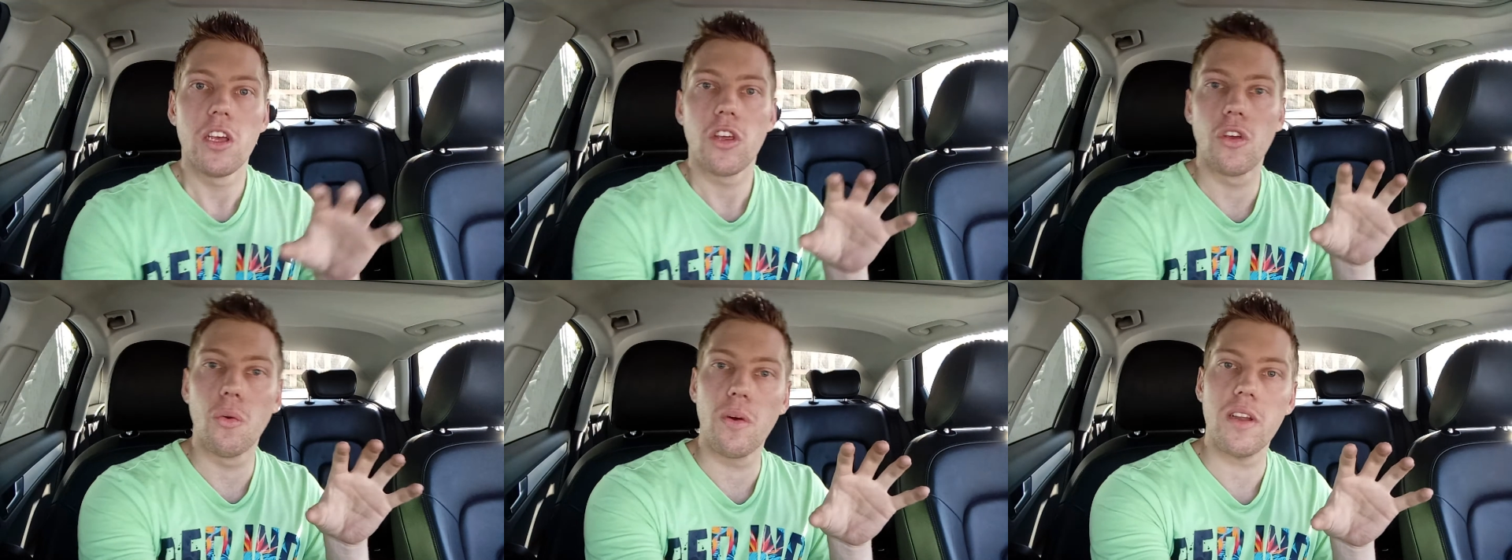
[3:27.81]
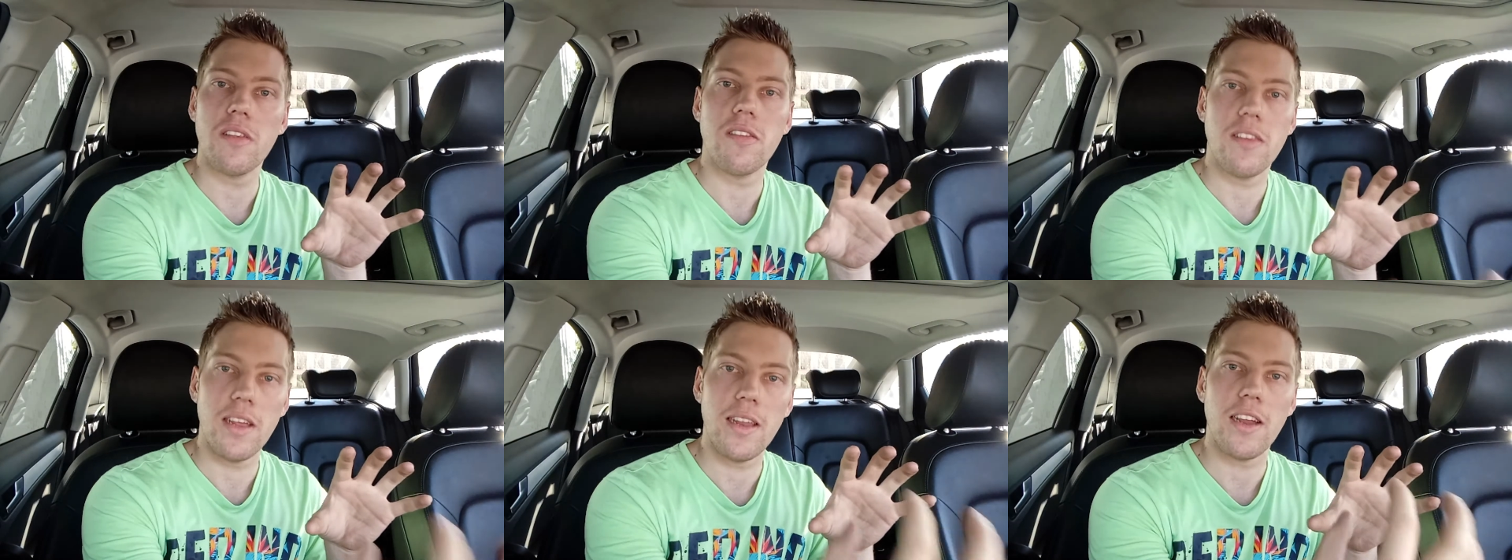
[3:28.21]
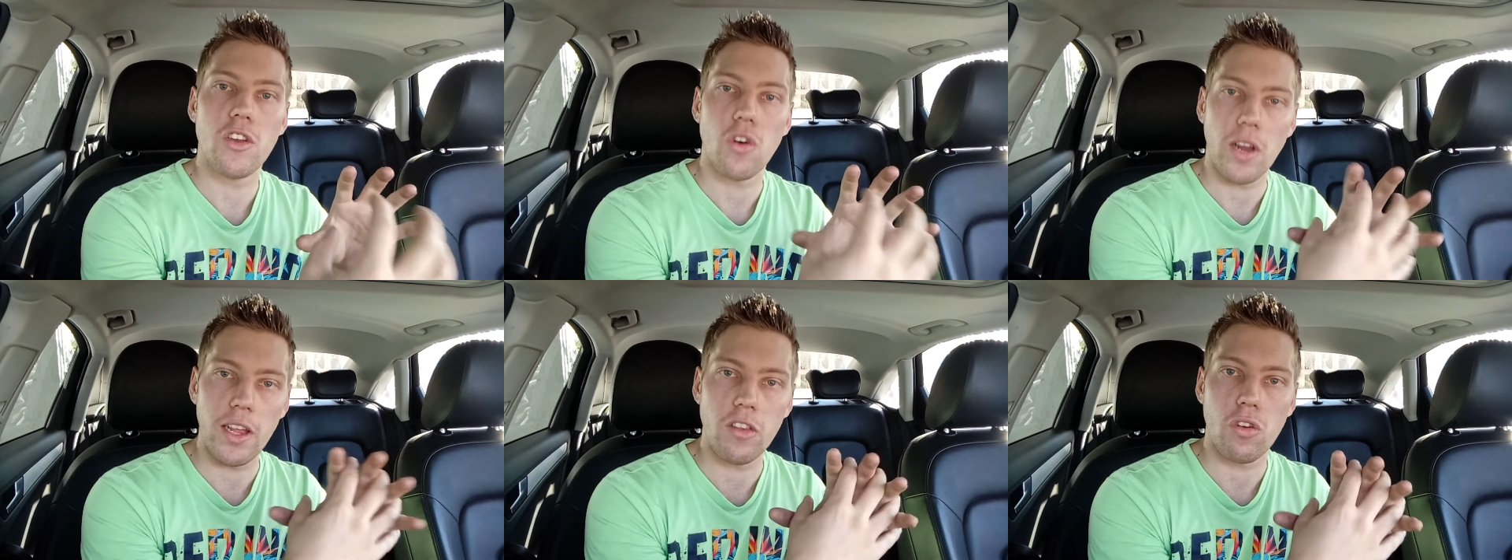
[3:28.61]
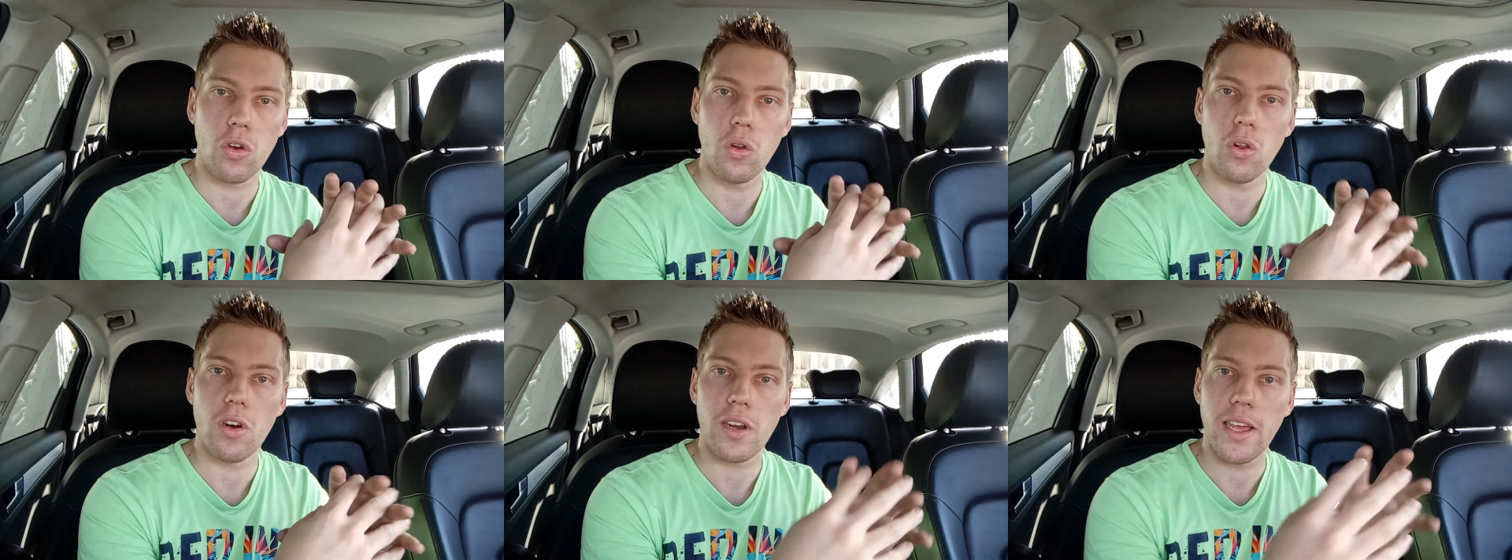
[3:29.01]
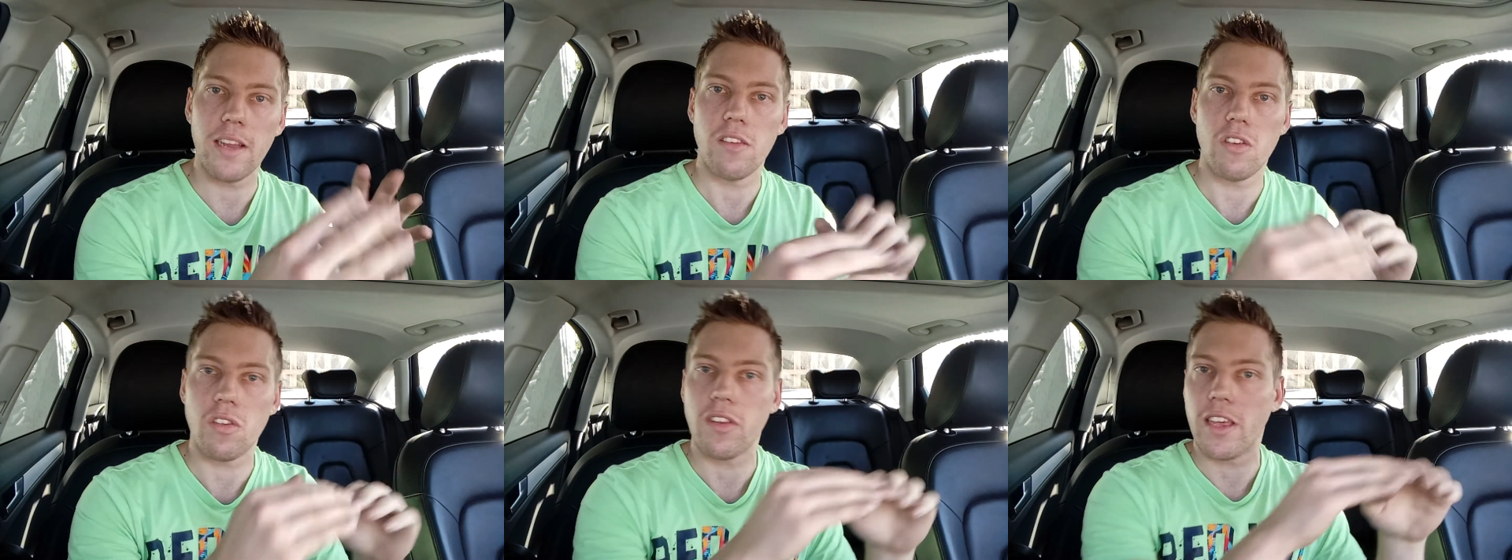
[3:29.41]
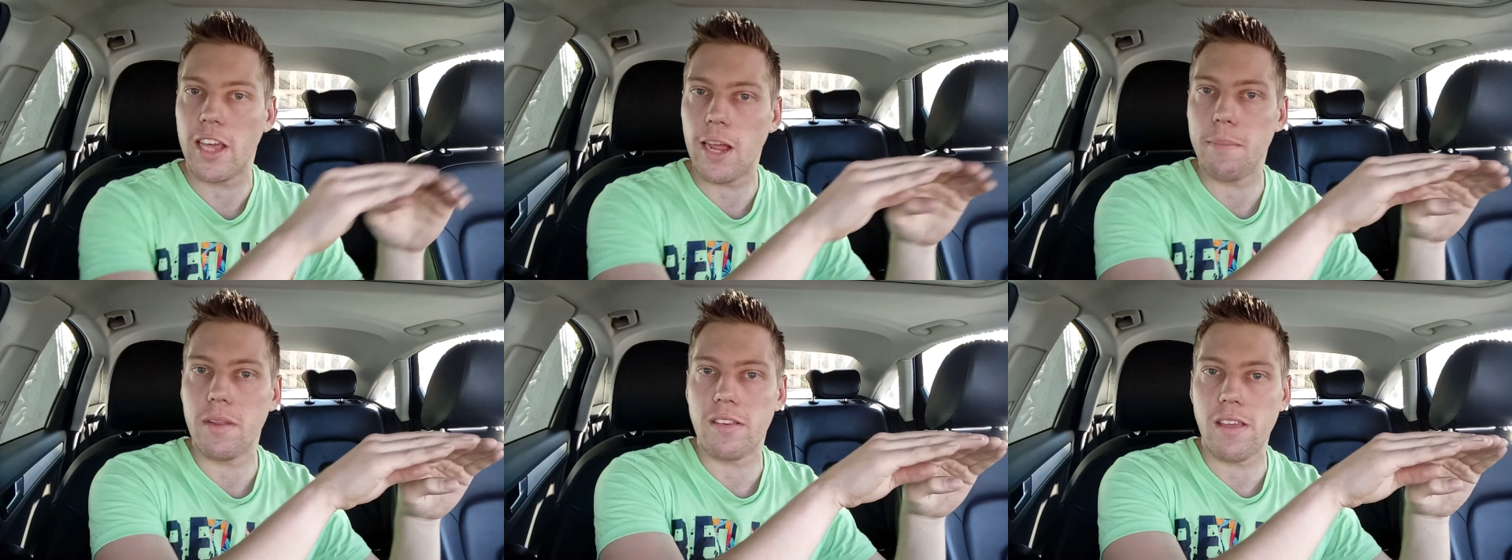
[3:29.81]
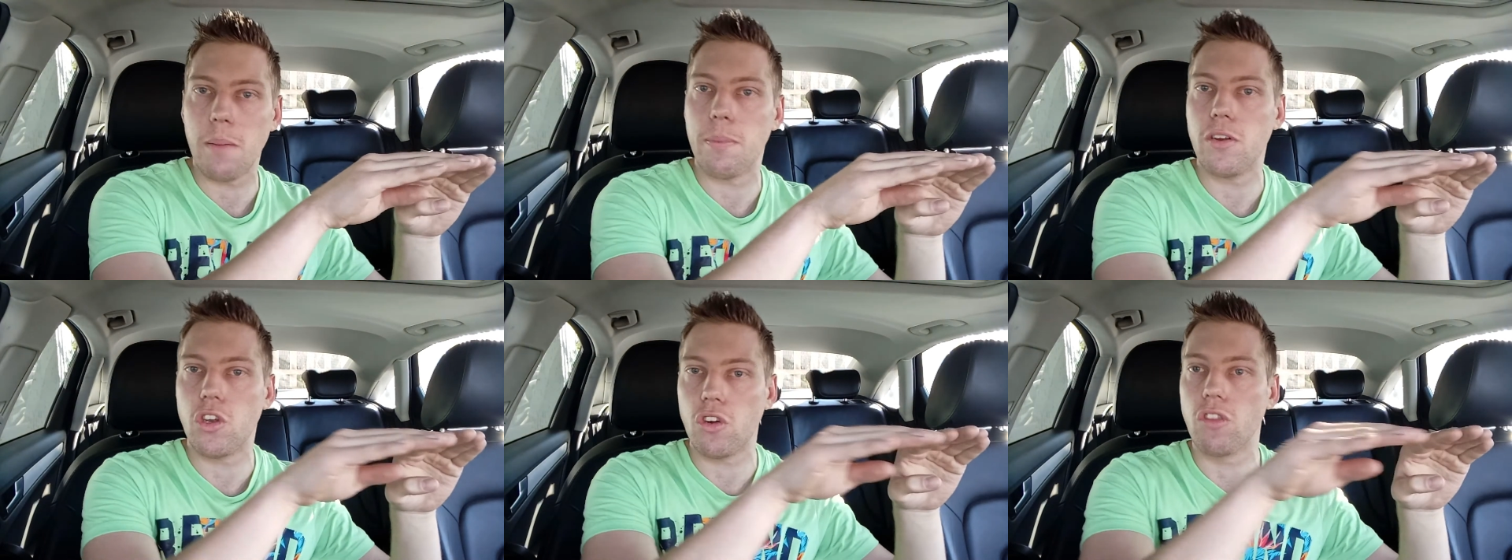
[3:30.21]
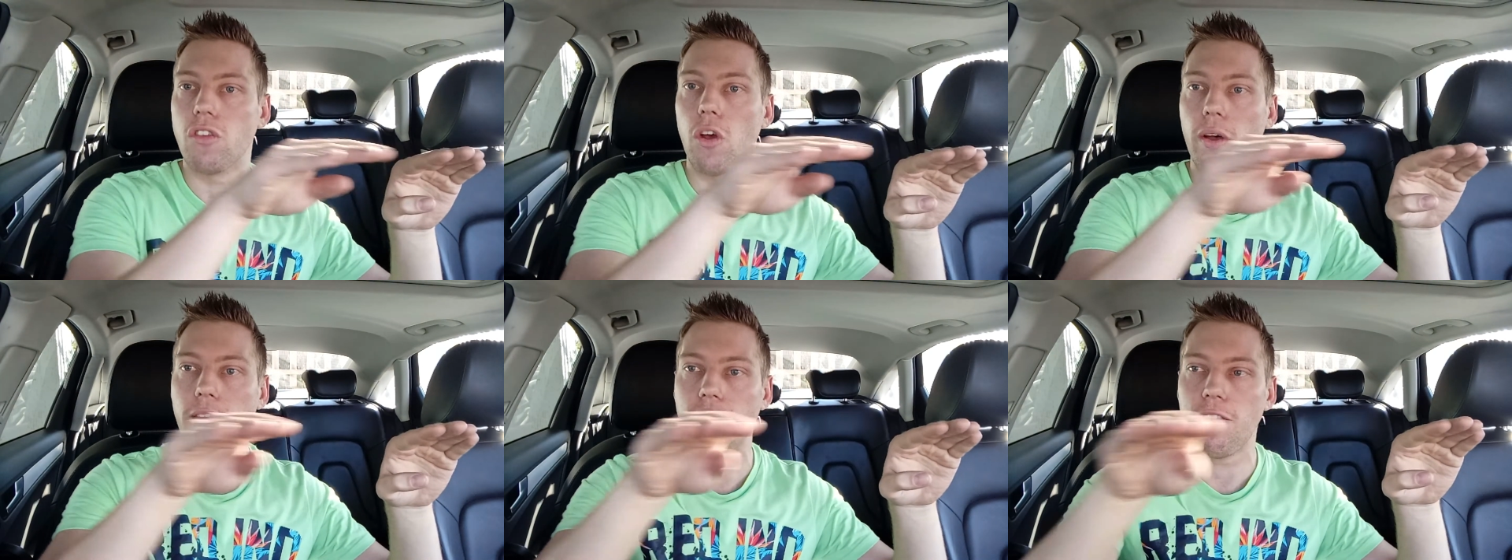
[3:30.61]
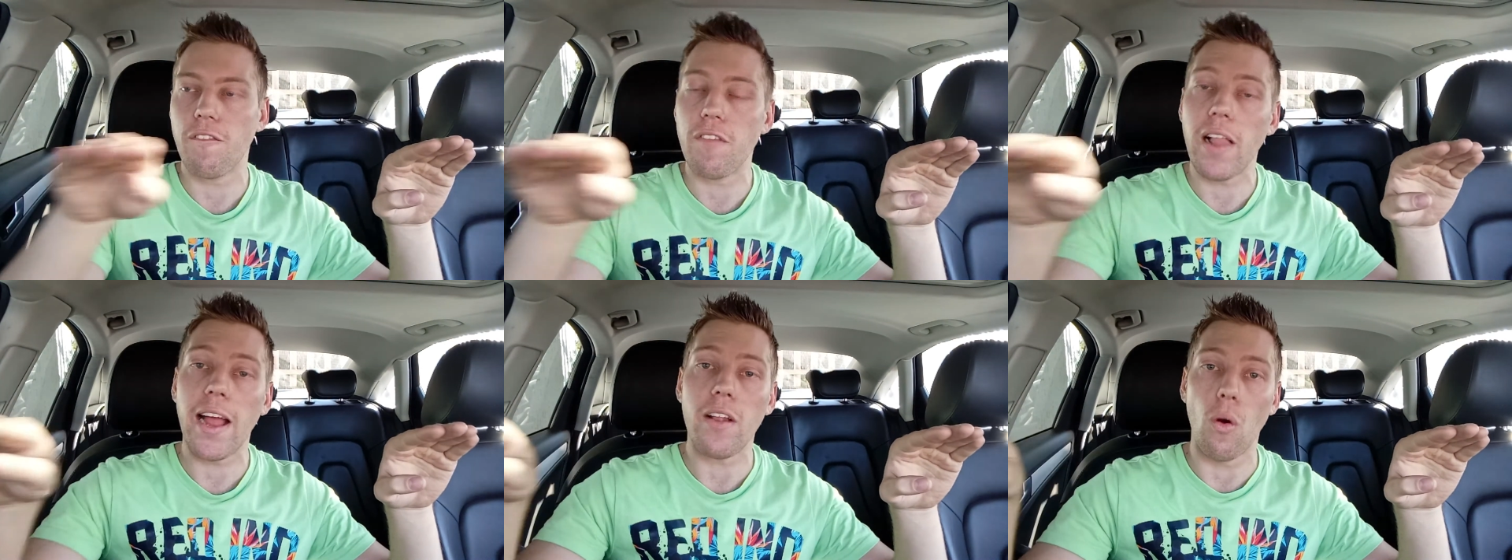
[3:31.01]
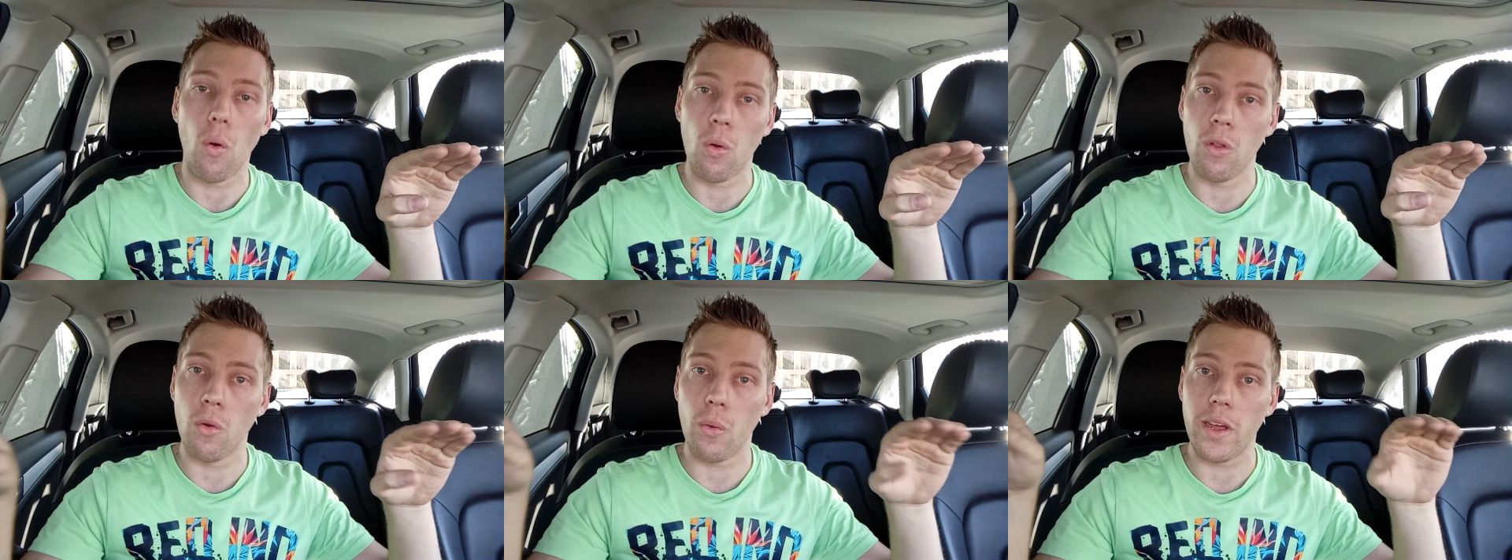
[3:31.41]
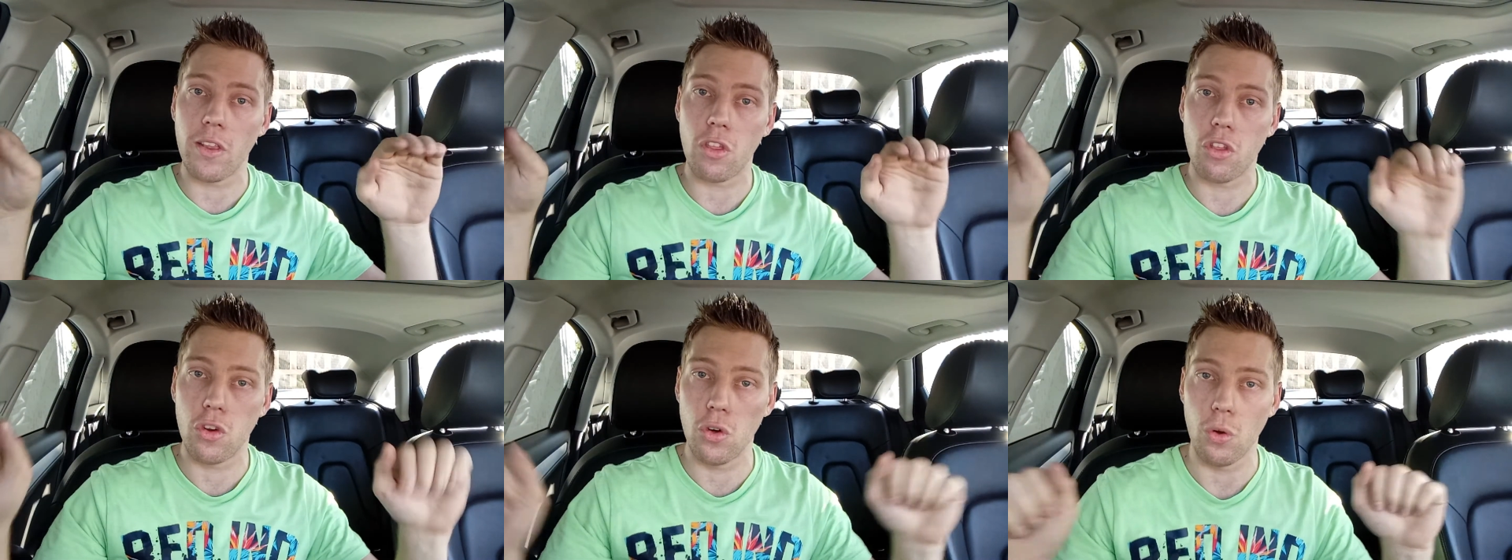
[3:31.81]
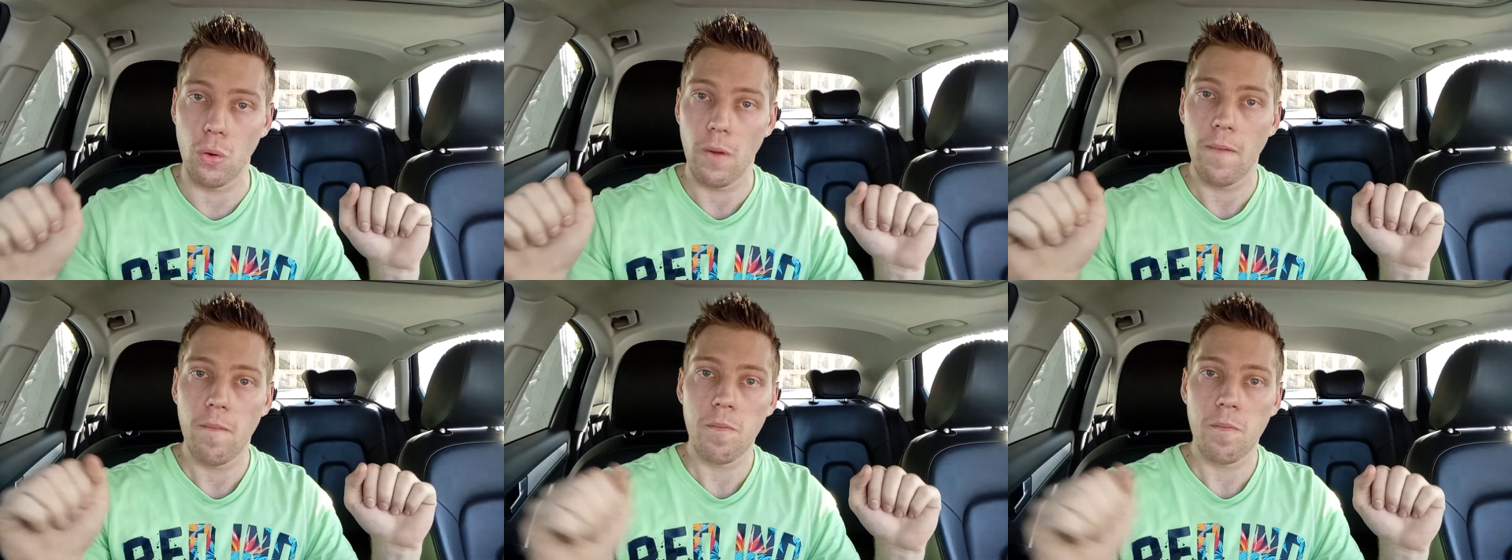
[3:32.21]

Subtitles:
you want to see that your intercooler can just keep the temperatures going flat all the way through.